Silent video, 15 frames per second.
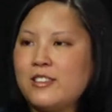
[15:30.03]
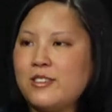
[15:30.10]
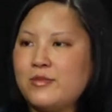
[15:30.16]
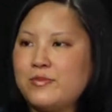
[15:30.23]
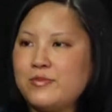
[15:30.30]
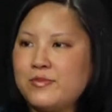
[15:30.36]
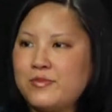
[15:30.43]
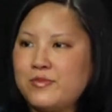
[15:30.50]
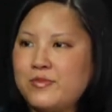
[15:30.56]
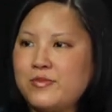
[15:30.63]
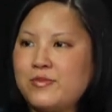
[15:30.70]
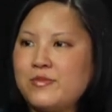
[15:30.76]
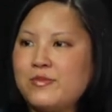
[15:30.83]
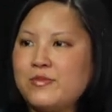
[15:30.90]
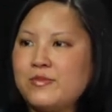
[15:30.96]
can be
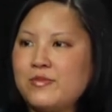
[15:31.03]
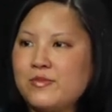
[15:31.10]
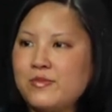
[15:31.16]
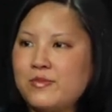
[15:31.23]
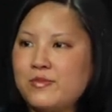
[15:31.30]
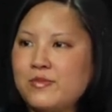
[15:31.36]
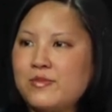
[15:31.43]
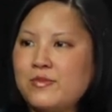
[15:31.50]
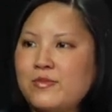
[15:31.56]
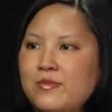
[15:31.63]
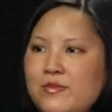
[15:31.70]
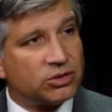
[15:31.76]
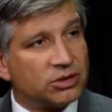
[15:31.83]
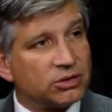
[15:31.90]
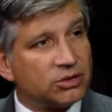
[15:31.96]
integrated into that. And
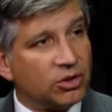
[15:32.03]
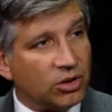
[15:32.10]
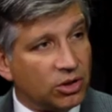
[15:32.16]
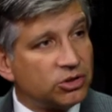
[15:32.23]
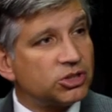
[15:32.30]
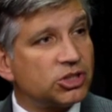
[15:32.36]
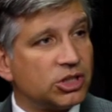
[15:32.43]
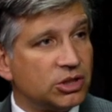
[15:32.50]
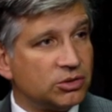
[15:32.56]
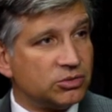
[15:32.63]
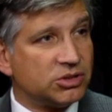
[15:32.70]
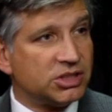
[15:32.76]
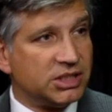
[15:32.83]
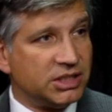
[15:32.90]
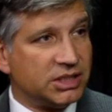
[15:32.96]
you're also
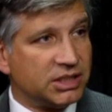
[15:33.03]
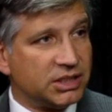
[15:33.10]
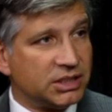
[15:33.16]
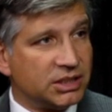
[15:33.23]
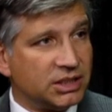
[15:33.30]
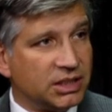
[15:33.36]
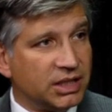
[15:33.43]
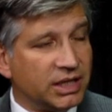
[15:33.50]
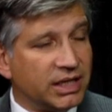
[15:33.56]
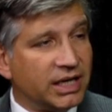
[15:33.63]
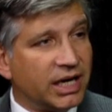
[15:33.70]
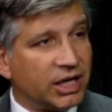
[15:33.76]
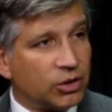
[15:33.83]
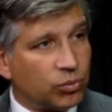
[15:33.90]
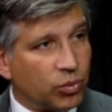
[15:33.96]
seeking
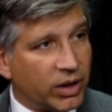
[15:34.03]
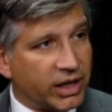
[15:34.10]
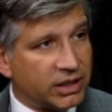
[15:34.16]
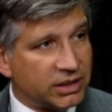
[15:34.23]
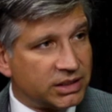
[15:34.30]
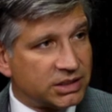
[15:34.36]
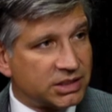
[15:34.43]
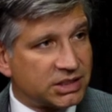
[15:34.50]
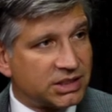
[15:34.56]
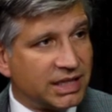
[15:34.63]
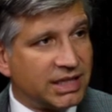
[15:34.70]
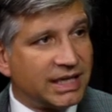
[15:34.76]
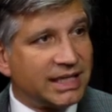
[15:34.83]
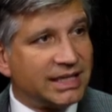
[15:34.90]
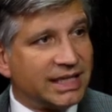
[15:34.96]
an awareness
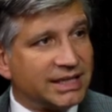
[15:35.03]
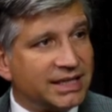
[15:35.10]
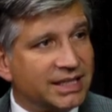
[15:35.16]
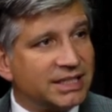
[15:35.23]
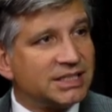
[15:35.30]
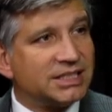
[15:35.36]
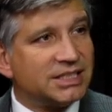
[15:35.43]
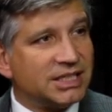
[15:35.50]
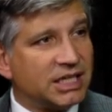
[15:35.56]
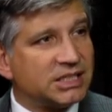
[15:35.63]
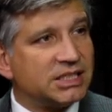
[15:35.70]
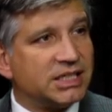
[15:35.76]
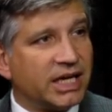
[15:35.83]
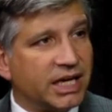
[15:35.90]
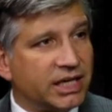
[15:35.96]
that this
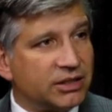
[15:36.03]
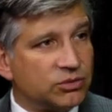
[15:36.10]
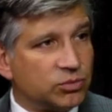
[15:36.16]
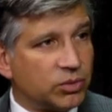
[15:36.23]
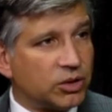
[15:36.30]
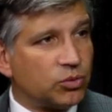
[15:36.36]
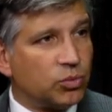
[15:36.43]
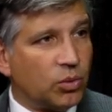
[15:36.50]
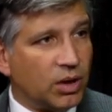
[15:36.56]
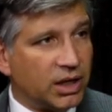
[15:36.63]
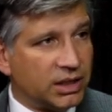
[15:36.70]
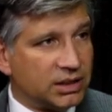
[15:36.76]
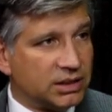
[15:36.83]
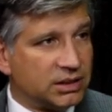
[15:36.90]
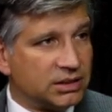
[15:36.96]
doesn't end with
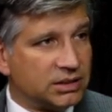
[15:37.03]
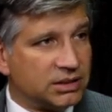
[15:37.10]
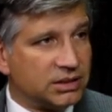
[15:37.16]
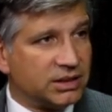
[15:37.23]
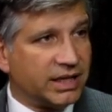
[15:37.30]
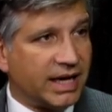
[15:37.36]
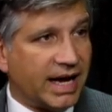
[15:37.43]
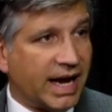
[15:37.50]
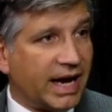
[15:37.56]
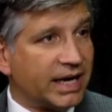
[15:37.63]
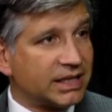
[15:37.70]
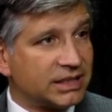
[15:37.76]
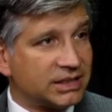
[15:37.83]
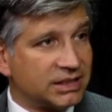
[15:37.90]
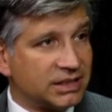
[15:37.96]
one
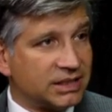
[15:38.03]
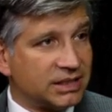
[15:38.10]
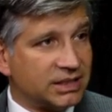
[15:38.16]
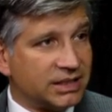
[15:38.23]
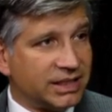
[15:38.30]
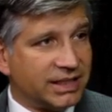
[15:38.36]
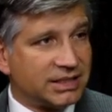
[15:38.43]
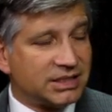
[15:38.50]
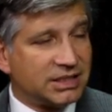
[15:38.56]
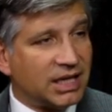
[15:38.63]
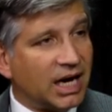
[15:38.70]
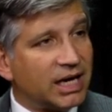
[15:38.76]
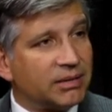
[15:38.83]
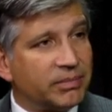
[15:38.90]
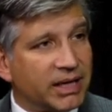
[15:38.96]
act. It's
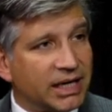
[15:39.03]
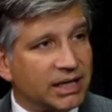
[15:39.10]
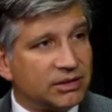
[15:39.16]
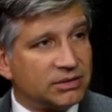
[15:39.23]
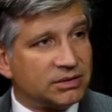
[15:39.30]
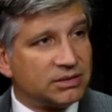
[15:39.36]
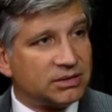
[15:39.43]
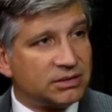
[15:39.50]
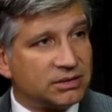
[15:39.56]
not about